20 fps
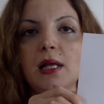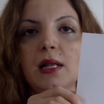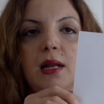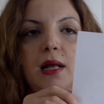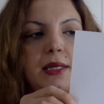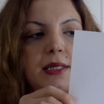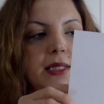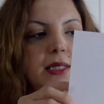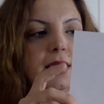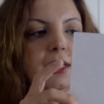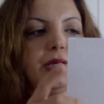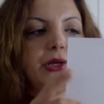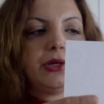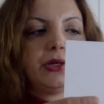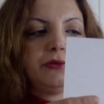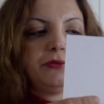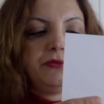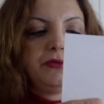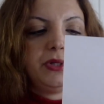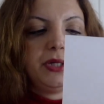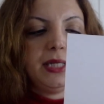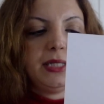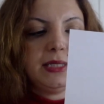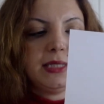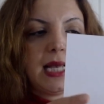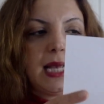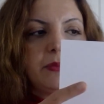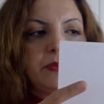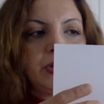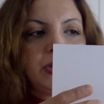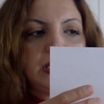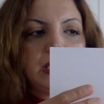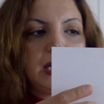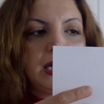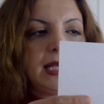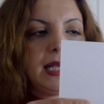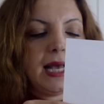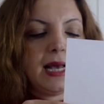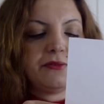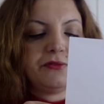Like here, for example,
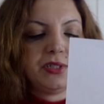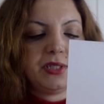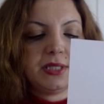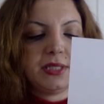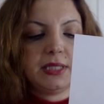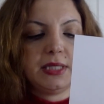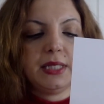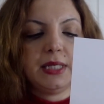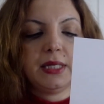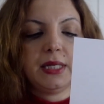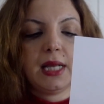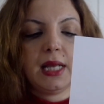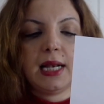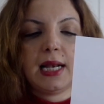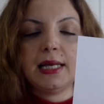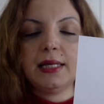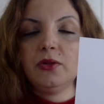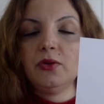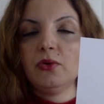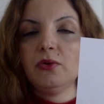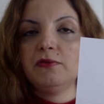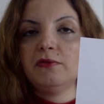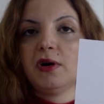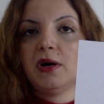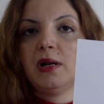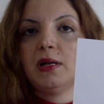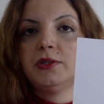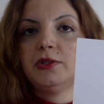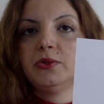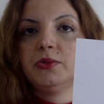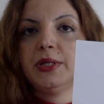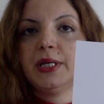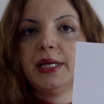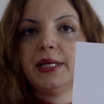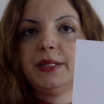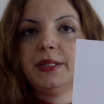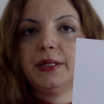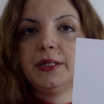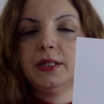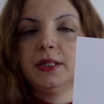I have the circle and oval
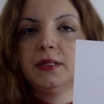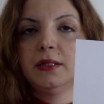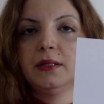together,